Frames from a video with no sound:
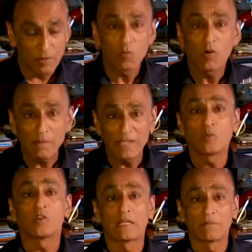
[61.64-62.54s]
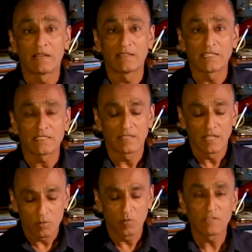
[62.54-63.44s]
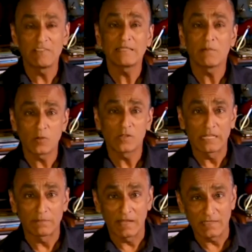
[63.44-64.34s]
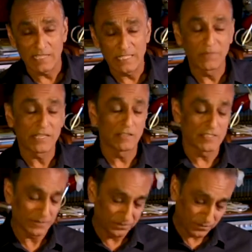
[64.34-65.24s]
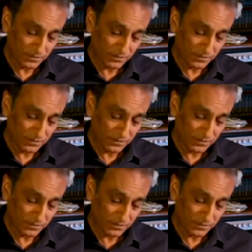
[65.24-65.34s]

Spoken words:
why am I talking about this? Well, the reason I'm talking about it is because